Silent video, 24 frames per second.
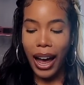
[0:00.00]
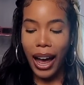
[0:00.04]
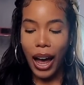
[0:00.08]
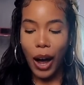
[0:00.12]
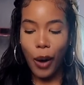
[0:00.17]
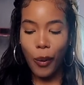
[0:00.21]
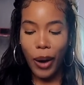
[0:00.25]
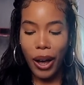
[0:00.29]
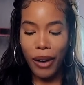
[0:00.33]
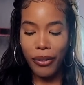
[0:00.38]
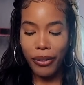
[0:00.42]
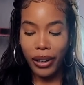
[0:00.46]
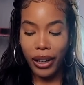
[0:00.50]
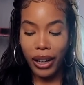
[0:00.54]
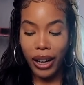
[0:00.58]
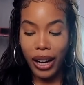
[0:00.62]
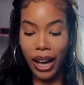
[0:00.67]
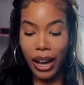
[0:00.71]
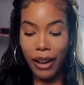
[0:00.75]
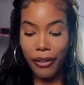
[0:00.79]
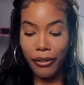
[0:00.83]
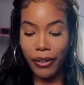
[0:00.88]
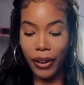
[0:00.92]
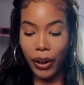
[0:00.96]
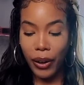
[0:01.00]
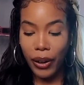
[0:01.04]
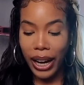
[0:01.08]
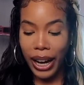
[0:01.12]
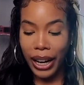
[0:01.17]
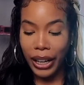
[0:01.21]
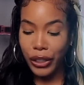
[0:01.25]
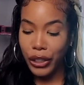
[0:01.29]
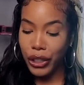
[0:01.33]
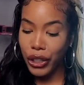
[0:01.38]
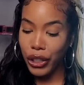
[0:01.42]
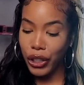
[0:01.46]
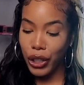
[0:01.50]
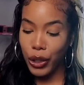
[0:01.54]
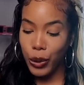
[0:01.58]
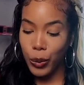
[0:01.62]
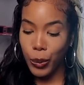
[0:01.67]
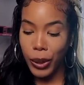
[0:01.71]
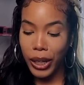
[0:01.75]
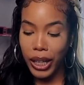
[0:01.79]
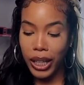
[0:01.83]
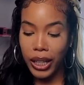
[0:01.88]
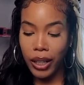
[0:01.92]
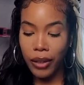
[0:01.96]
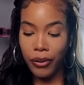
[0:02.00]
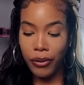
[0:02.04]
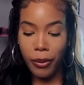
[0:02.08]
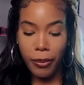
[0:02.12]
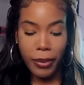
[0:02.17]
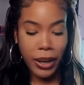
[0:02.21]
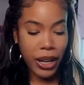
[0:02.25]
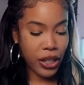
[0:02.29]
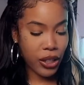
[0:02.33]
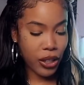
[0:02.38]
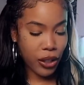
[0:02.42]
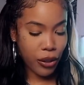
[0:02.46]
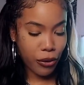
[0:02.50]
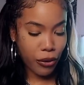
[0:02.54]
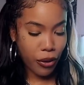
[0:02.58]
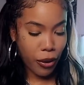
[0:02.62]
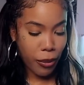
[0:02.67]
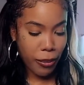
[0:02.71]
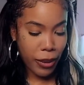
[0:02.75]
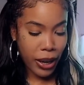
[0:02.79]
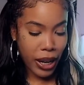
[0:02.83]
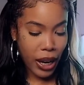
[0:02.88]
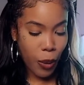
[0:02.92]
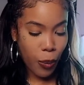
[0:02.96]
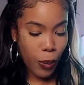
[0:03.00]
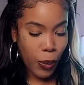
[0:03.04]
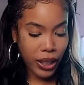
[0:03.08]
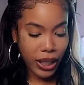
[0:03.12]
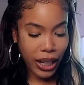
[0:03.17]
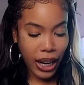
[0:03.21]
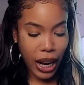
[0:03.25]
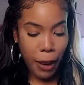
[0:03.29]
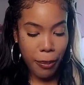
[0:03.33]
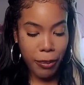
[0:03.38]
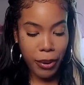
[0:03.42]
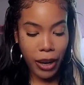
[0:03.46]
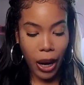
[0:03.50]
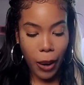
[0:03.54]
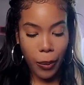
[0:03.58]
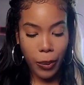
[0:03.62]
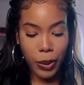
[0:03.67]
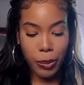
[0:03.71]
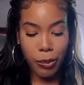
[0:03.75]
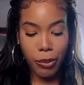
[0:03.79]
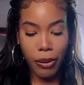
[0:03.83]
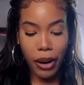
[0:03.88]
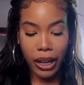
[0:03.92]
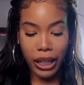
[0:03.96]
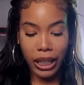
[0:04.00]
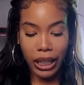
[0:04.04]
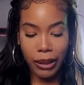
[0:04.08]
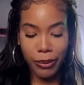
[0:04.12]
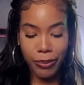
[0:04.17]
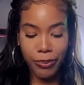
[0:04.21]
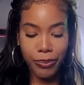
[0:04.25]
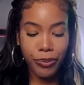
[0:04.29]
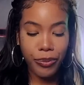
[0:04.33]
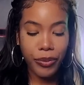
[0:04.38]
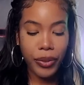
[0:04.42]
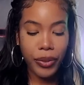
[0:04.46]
However, I felt like she just wanted information from me and wasn't happy I was pregnant.